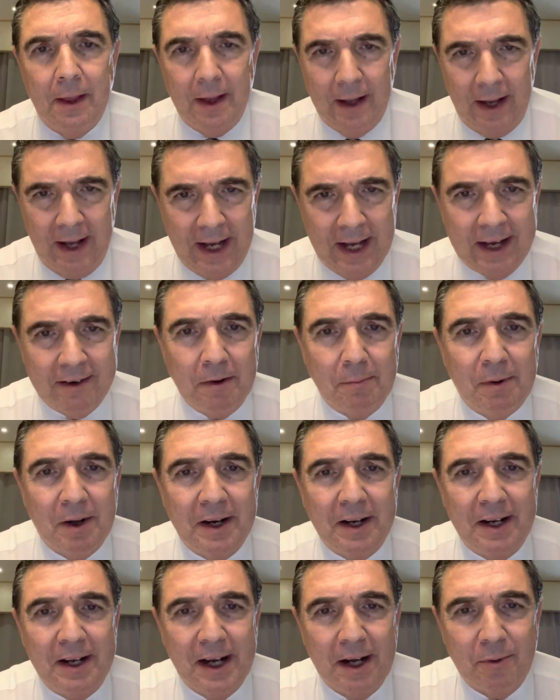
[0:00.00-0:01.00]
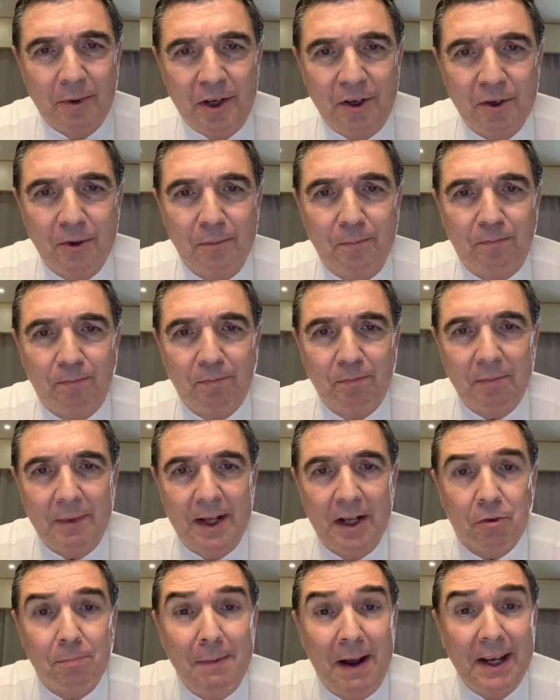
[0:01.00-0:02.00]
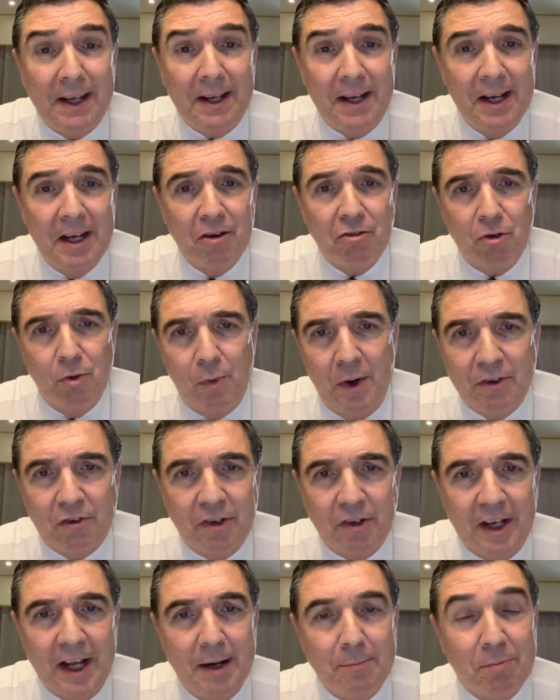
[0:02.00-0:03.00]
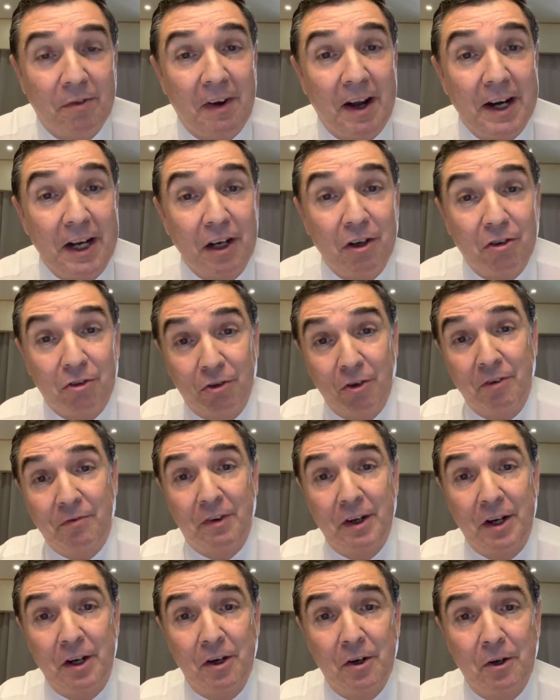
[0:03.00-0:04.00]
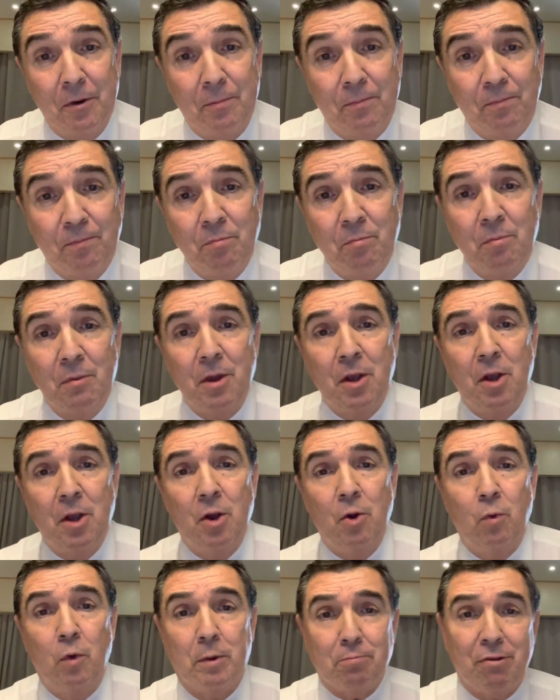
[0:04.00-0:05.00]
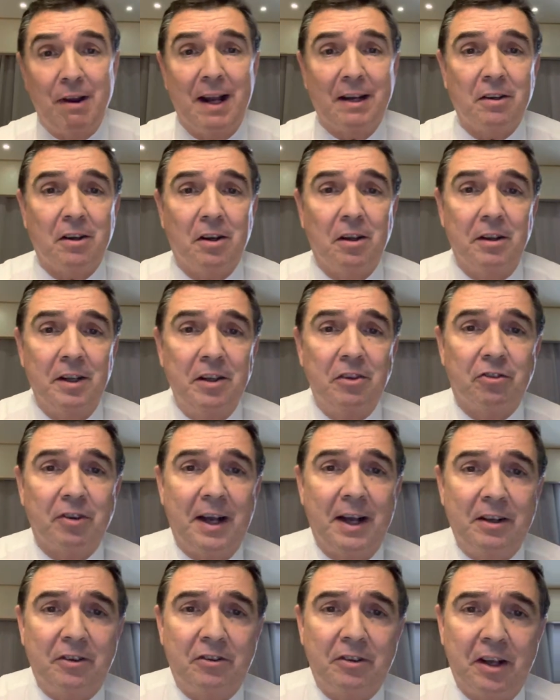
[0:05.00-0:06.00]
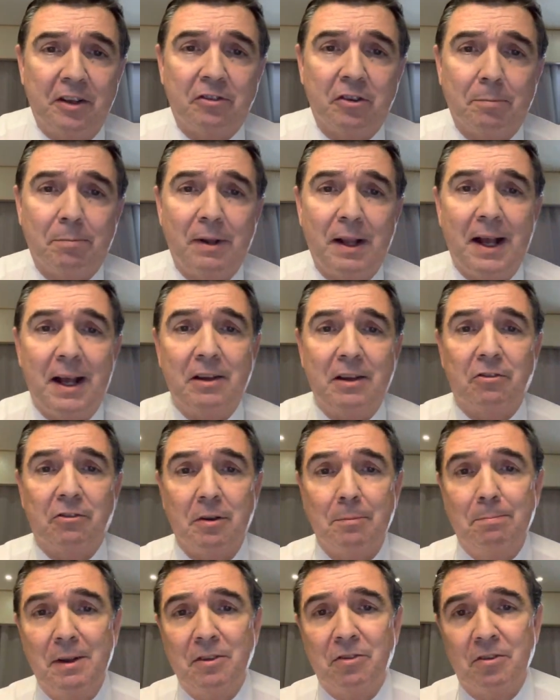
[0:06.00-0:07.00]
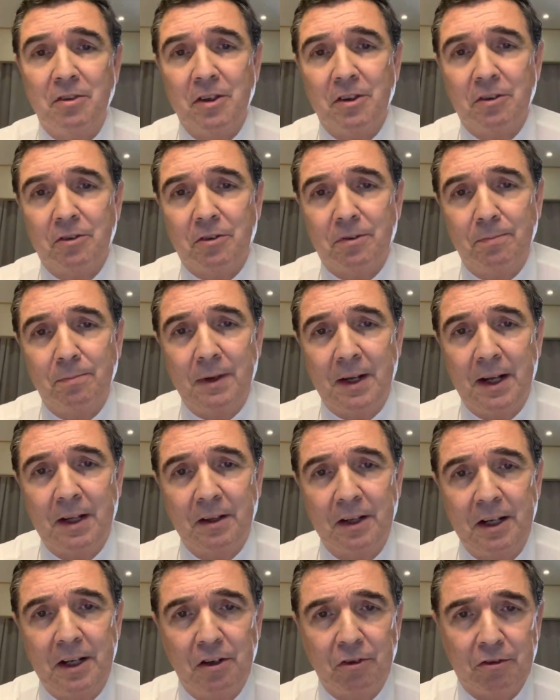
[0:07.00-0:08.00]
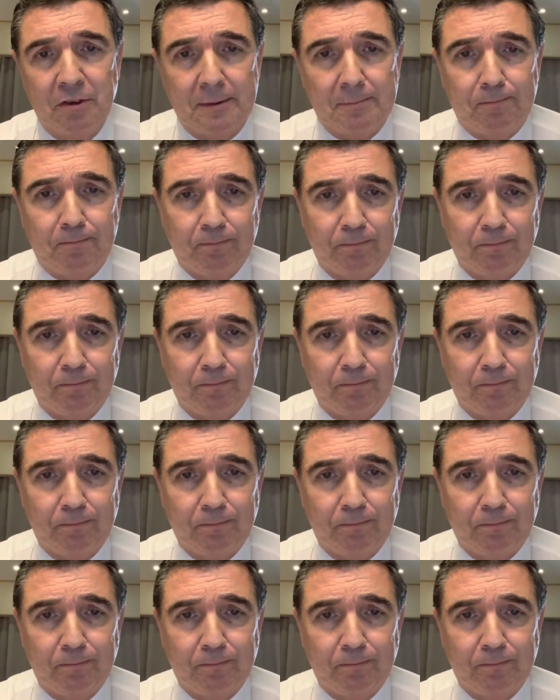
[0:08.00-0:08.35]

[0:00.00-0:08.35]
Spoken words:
Hi everybody, how are you? It's Mike Andrew once again providing a short video with practical insights as it applies to business and leadership.